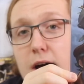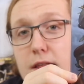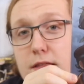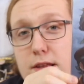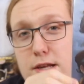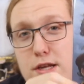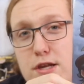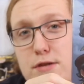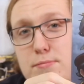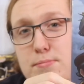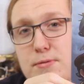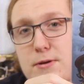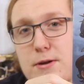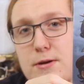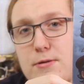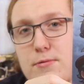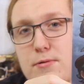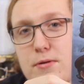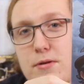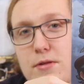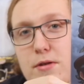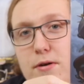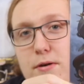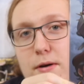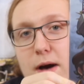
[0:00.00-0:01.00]
This is pretty
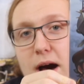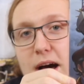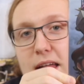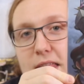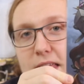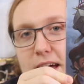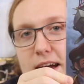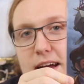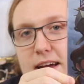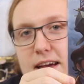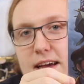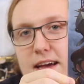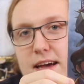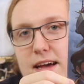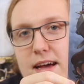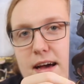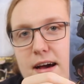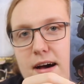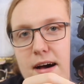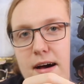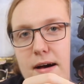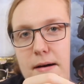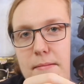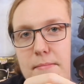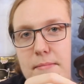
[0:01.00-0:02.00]
cool though. I like it.
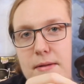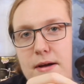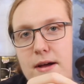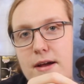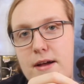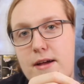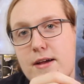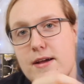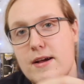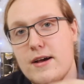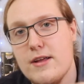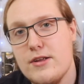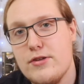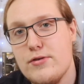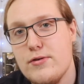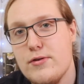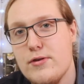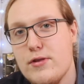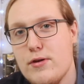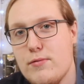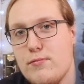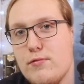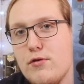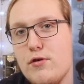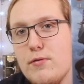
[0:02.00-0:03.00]
You got sort of
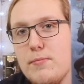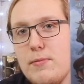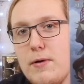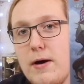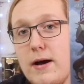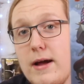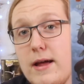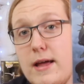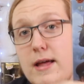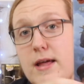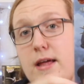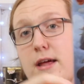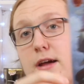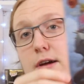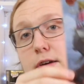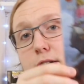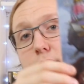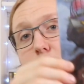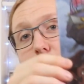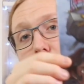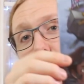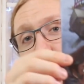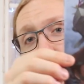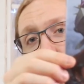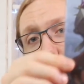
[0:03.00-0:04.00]
the robot
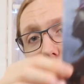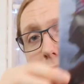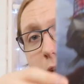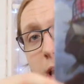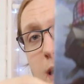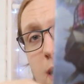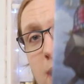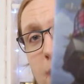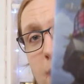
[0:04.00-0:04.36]
here and